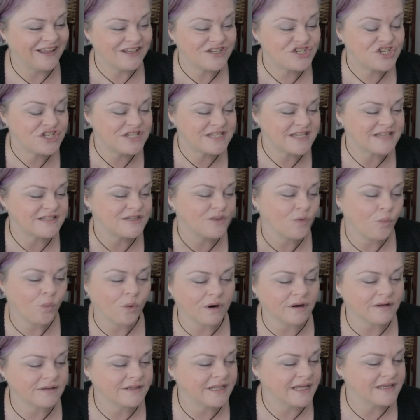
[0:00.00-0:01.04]
She says the
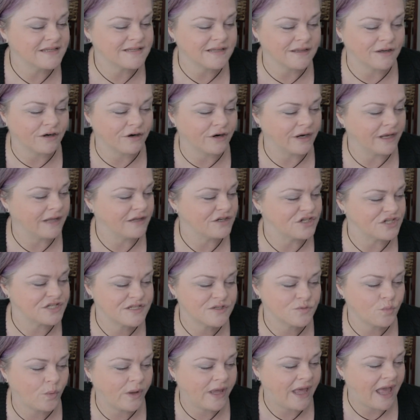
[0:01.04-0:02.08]
world is learning, just
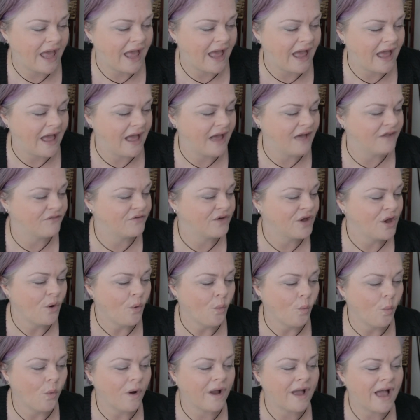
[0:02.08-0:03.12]
as we have,
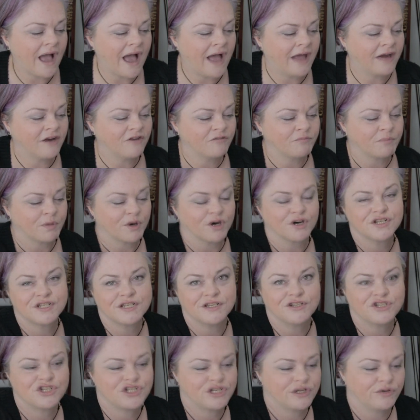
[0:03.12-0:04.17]
what kind of
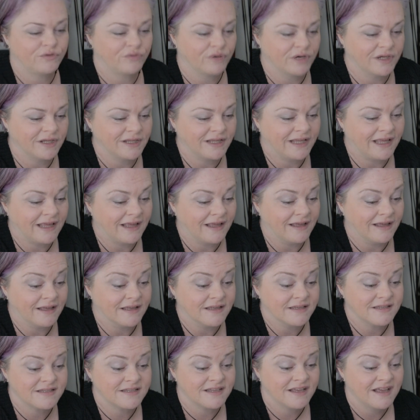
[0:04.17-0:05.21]
person she really
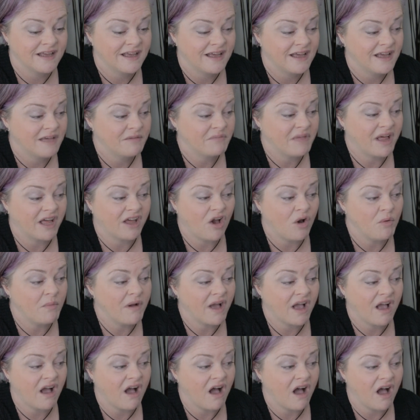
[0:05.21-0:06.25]
is. Like, oh
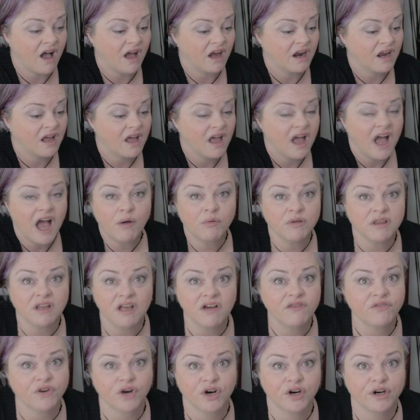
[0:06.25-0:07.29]
my God. I would
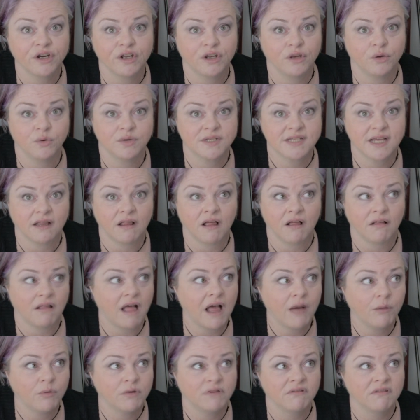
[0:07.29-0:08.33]
love for her to do a tell-all.
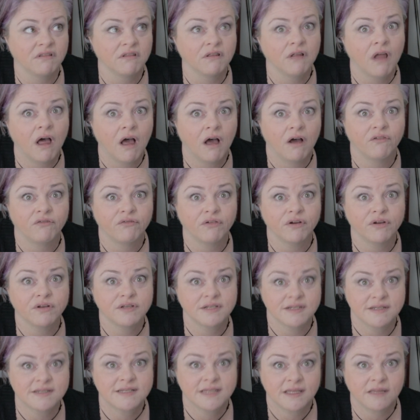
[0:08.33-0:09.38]
I would love
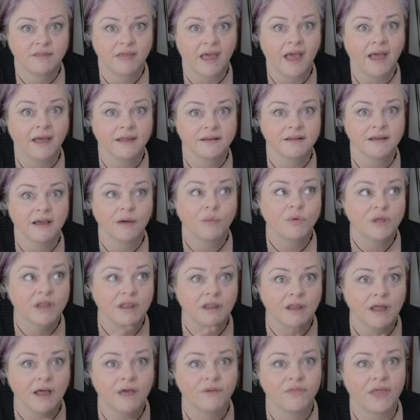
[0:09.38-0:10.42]
to see that. I would
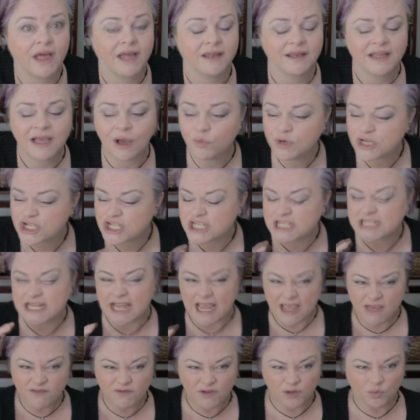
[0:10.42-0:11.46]
love that. I wish
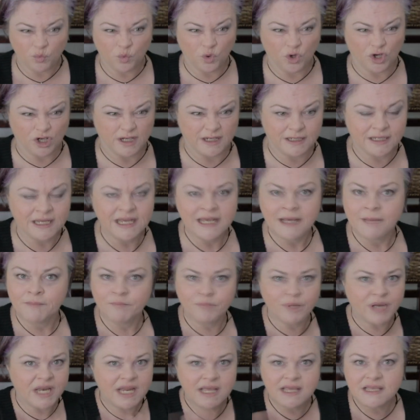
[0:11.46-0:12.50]
David would.
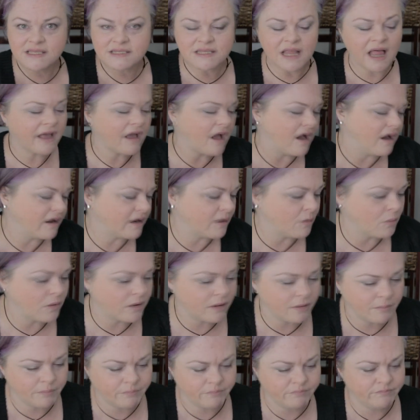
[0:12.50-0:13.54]
But he's like, I don't
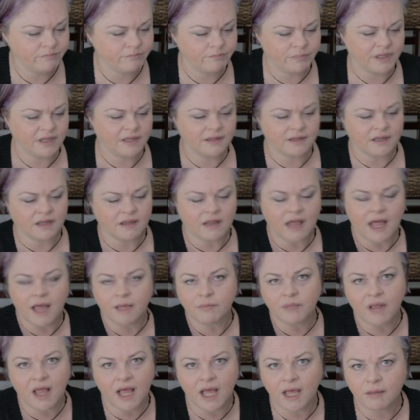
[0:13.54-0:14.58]
want to be in the
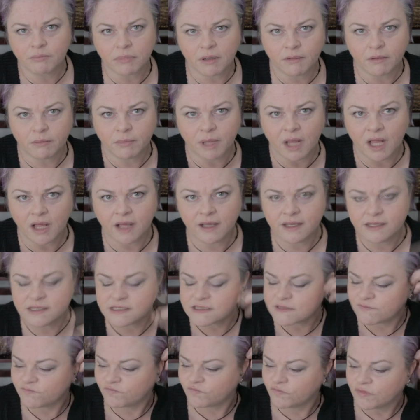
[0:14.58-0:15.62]
limelight, blah, blah, blah,
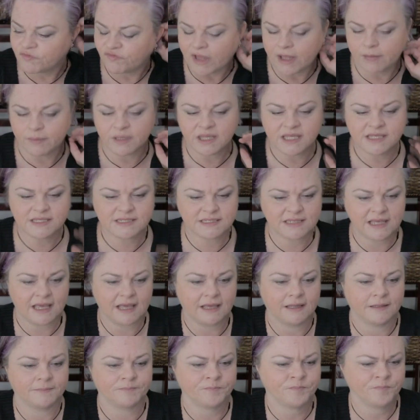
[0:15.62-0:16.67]
his family is
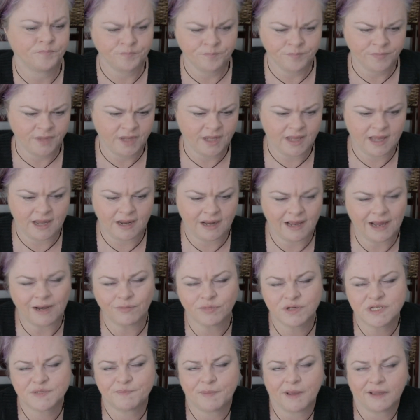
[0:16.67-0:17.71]
saying. And I
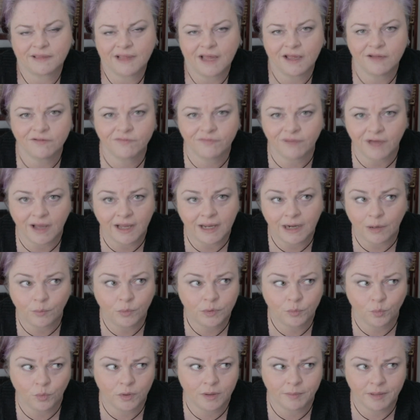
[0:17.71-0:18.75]
respect that, fine. I
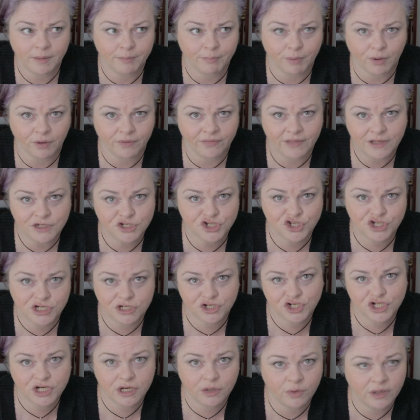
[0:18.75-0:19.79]
wouldn't want to be a part of that
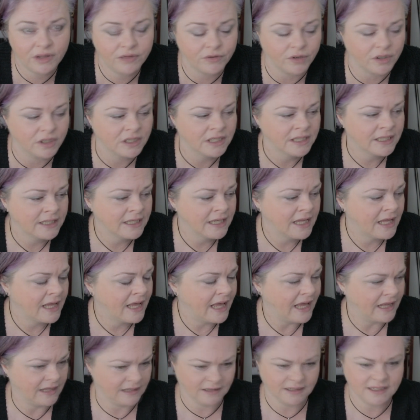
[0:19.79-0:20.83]
shit show either.
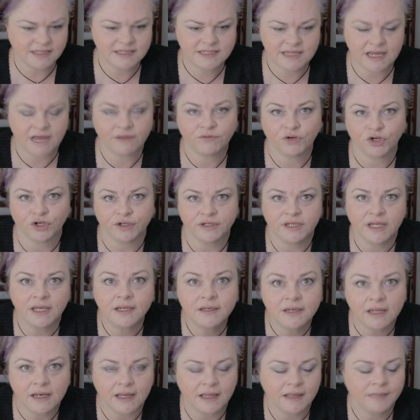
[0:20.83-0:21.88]
And at least have your
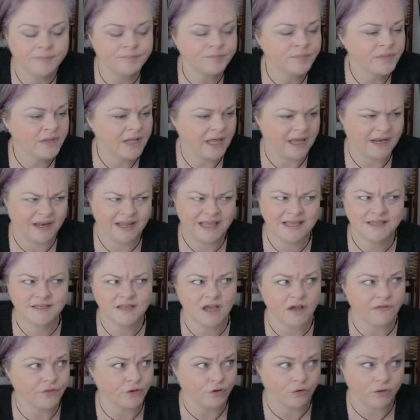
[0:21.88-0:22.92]
dignity. And he's
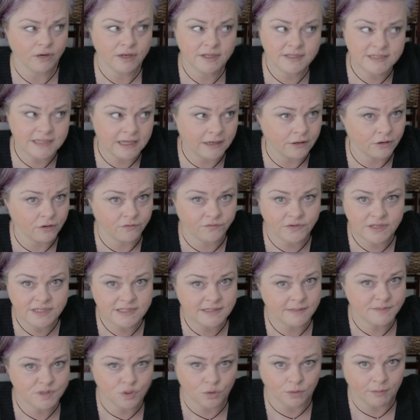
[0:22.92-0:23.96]
off the grid, so I don't know if he's
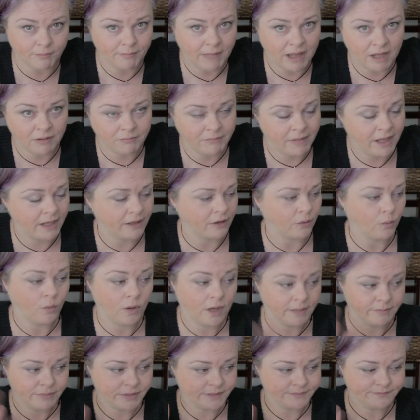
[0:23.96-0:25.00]
some sort of mountain man or
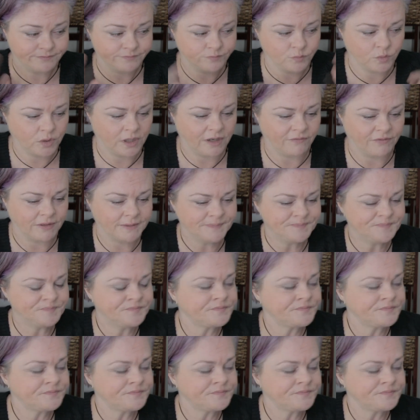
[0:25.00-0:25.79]
what, but whatever.